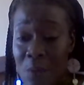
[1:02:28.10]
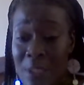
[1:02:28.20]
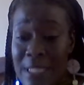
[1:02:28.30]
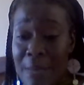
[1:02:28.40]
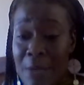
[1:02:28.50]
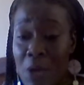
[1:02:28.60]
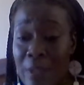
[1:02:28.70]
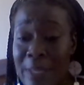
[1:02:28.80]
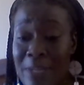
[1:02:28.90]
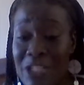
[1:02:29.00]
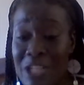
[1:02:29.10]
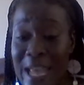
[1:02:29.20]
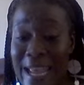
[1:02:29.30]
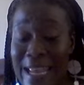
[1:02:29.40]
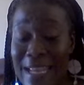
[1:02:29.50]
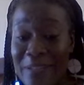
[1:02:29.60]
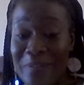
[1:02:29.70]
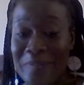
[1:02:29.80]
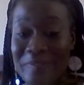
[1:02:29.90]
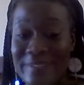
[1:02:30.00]
What's up, No Limit
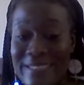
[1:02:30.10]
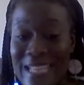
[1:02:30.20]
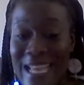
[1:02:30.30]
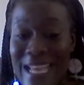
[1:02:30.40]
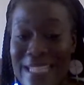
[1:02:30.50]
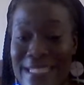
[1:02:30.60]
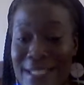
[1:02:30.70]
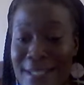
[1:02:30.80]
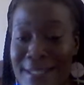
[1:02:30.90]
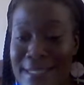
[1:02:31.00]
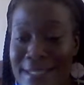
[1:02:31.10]
Shay? Hey, sis.